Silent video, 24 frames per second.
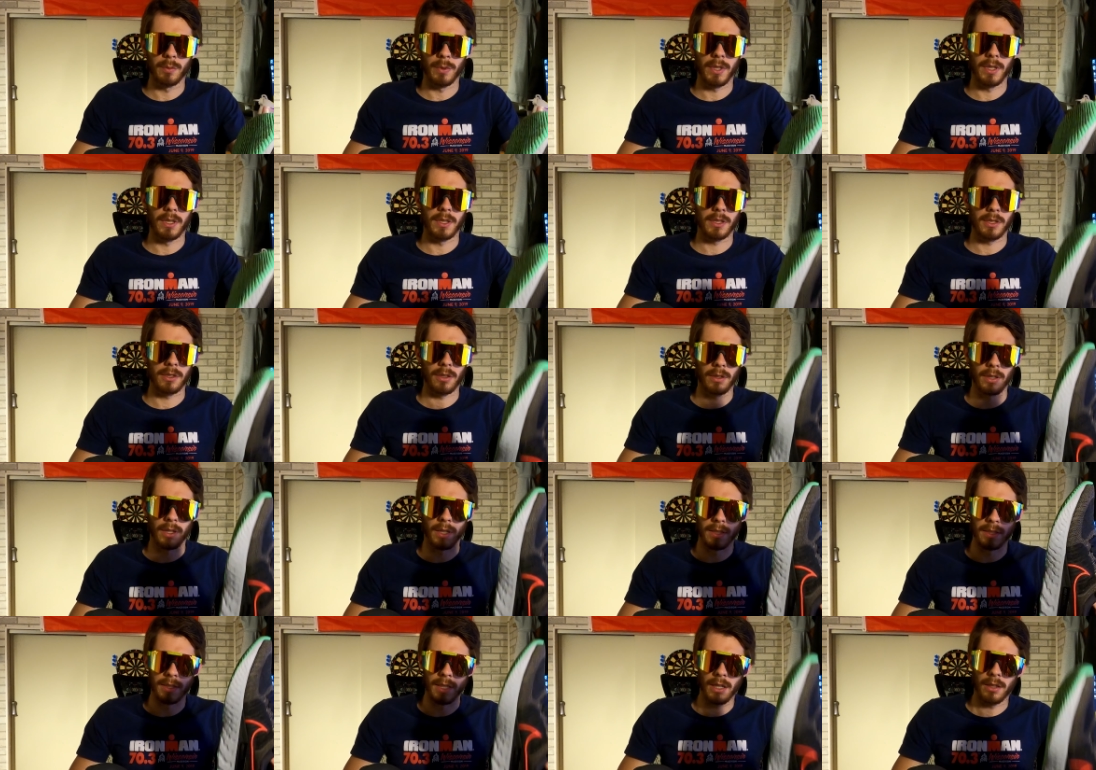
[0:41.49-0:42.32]
We're going to start
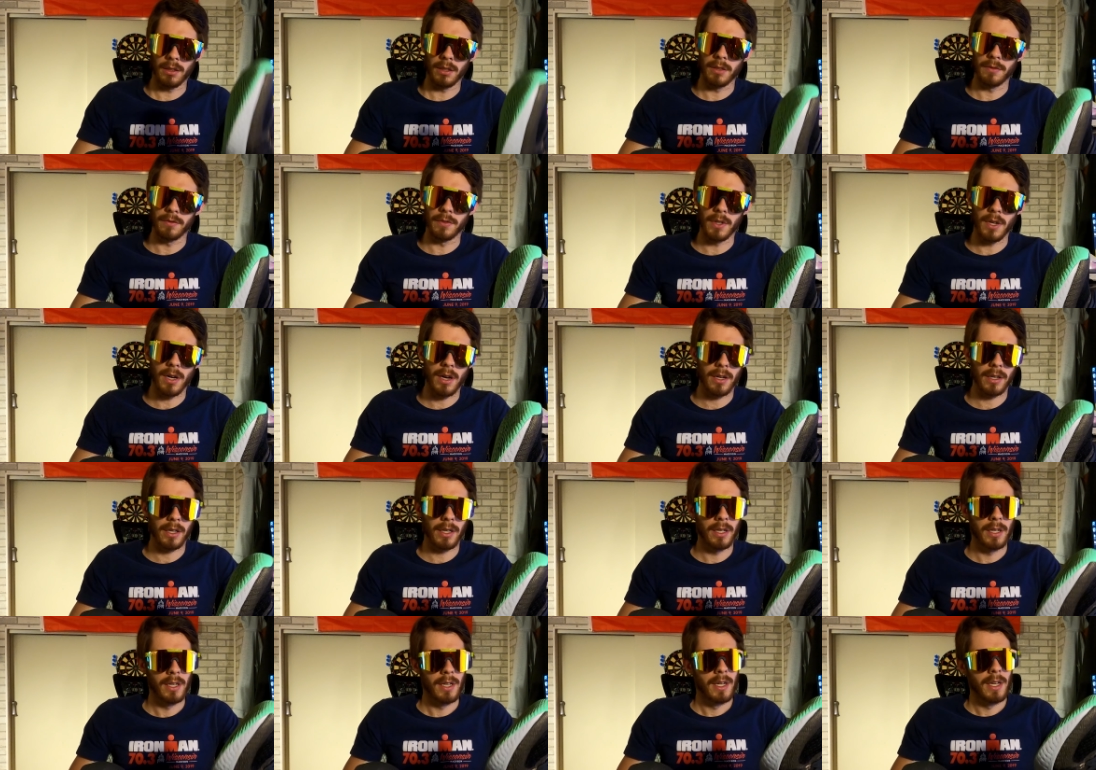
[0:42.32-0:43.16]
a daily
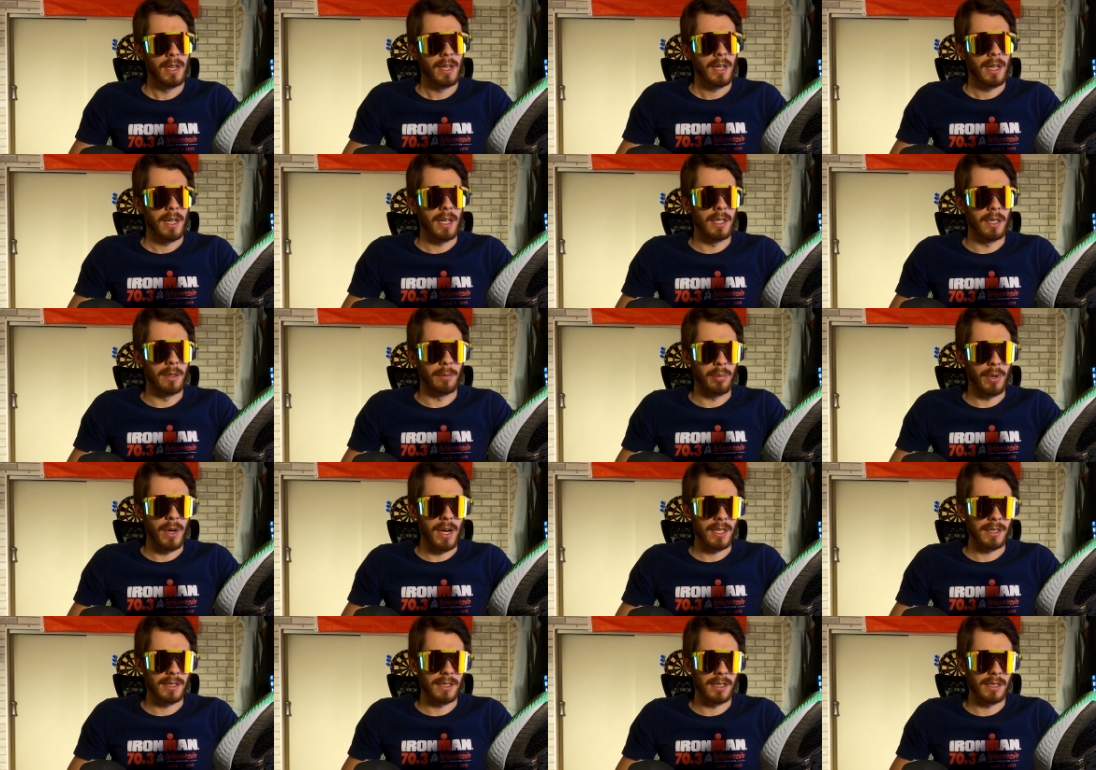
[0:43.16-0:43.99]
vlog in the
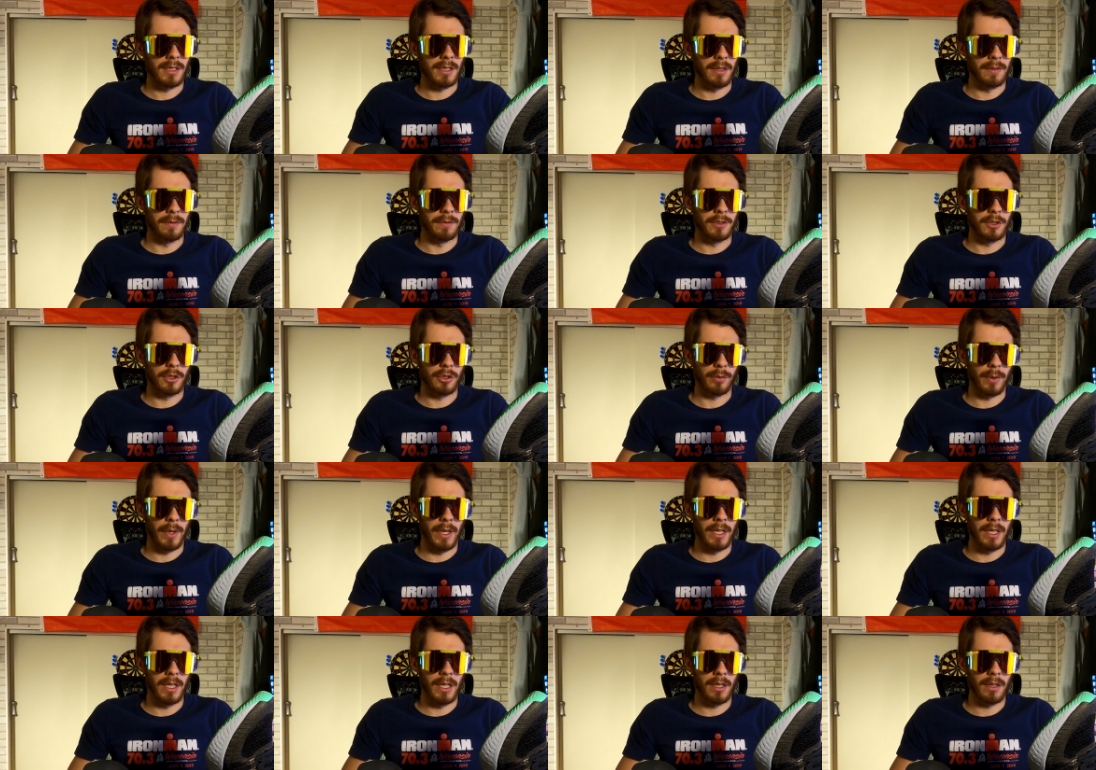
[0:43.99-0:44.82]
process of
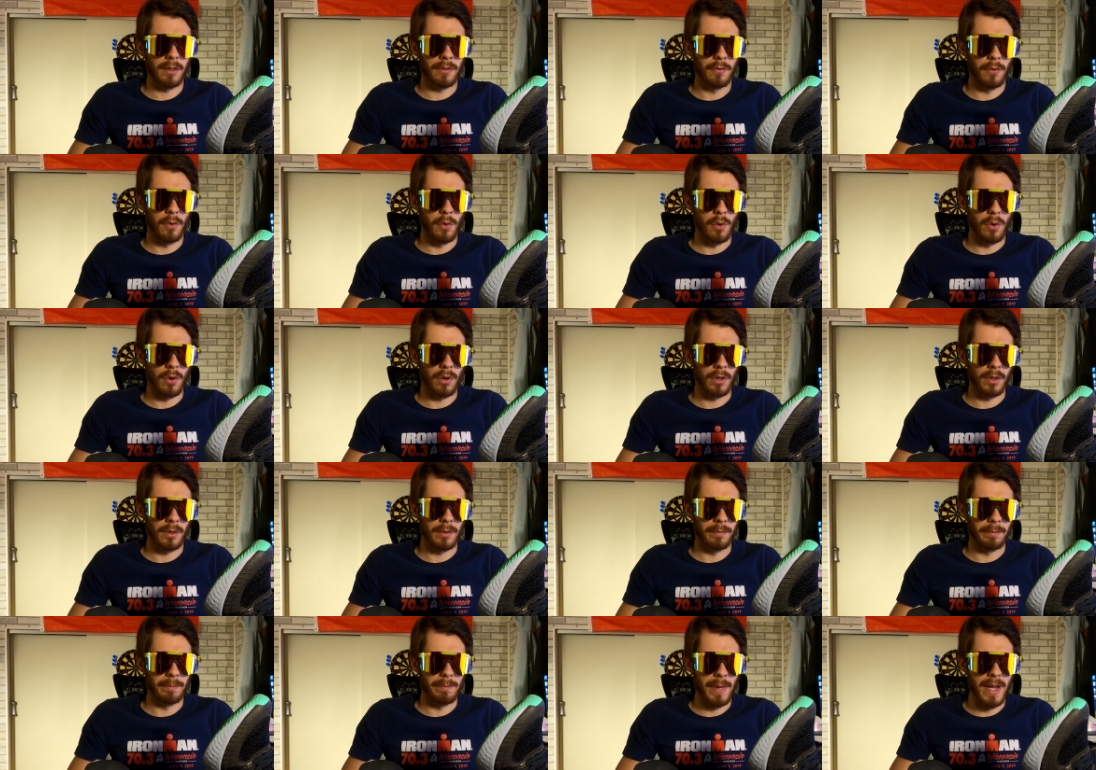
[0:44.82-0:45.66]
training
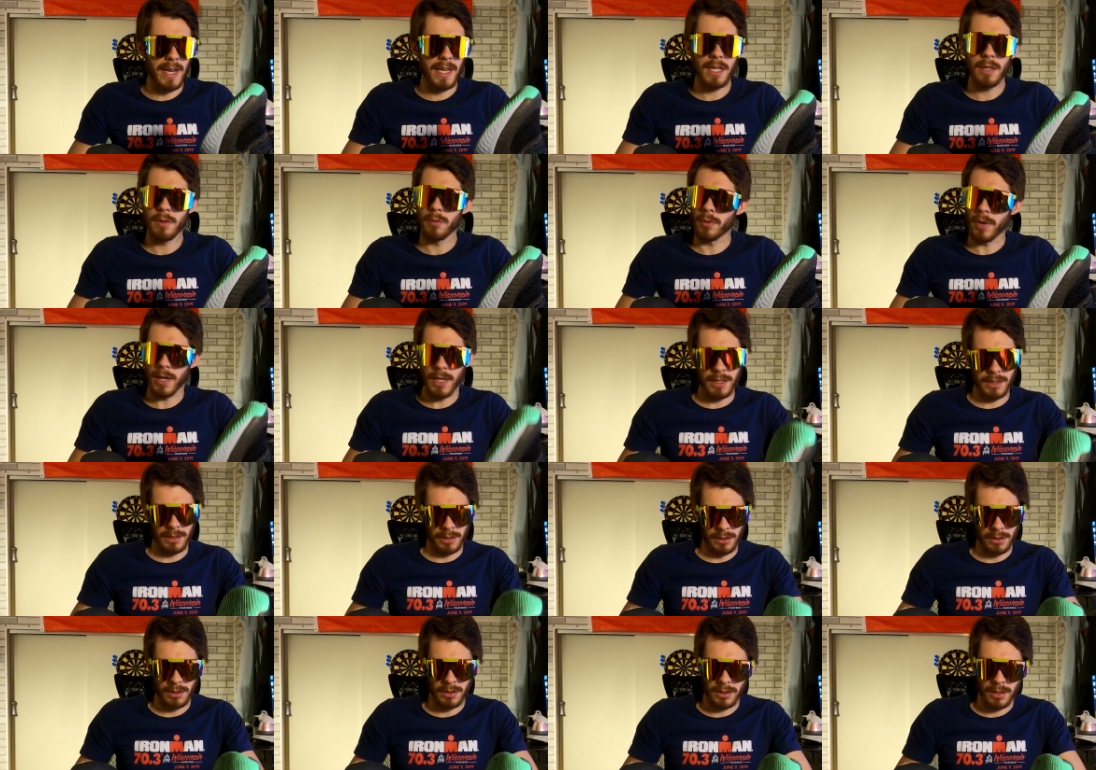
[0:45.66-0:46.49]
for many
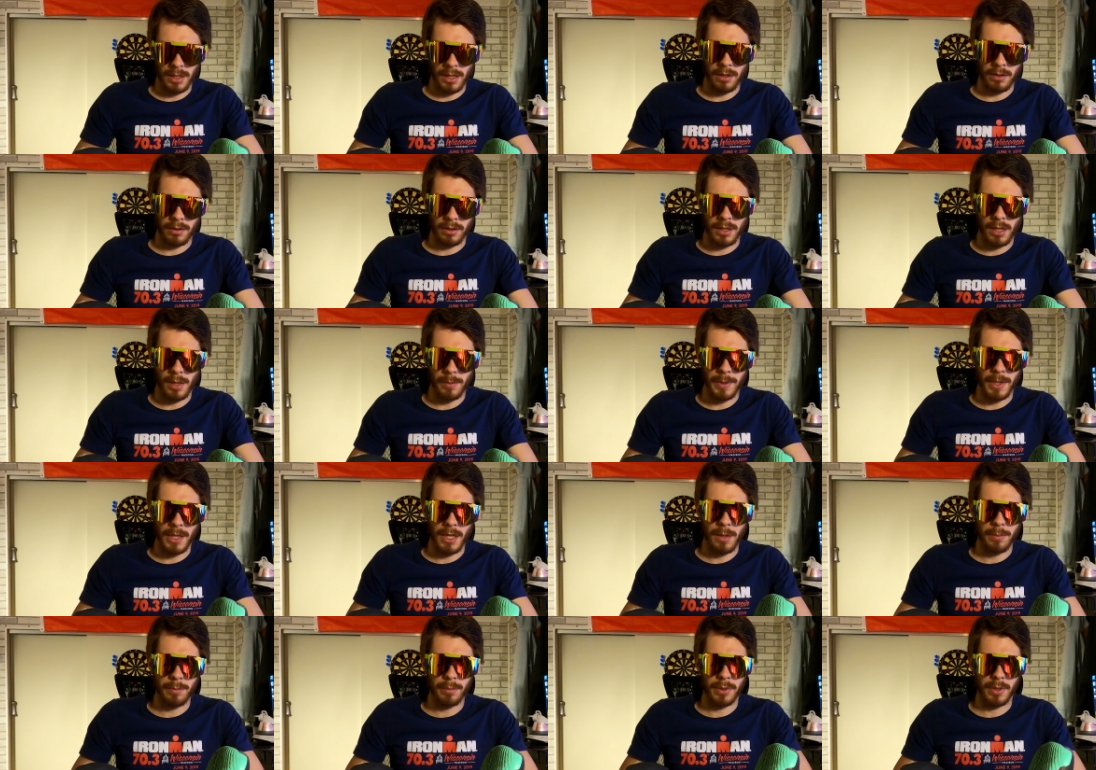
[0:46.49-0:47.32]
races that are
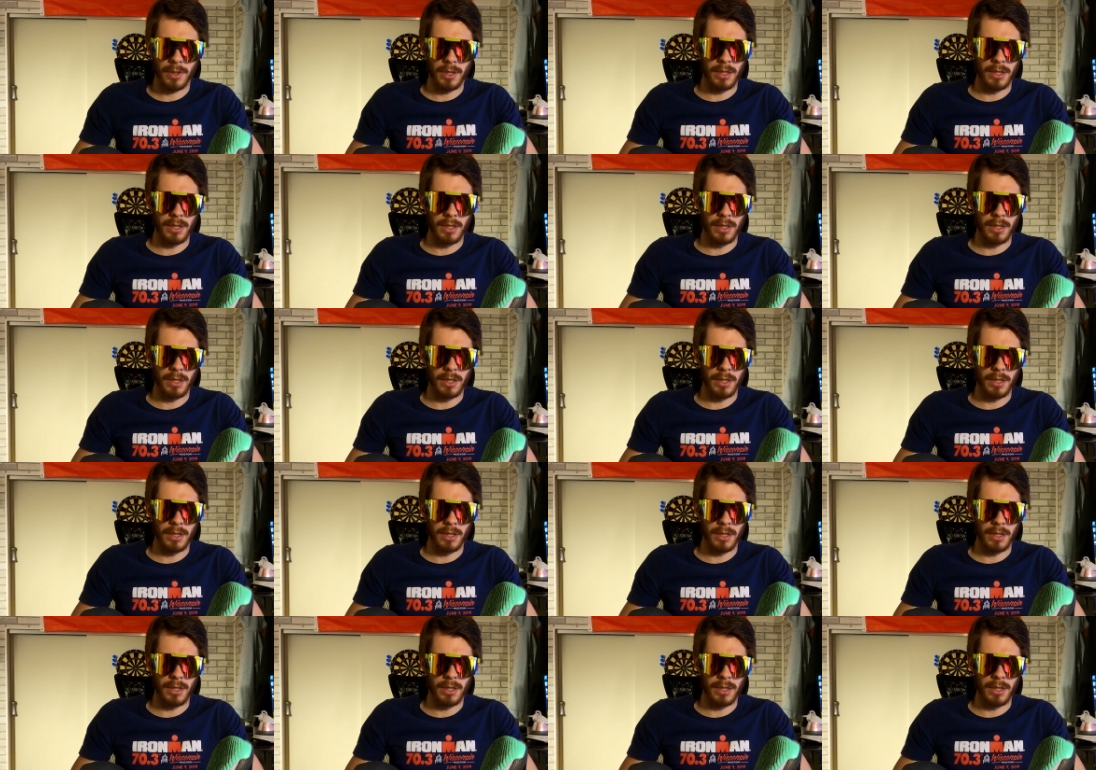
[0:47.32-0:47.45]
coming up,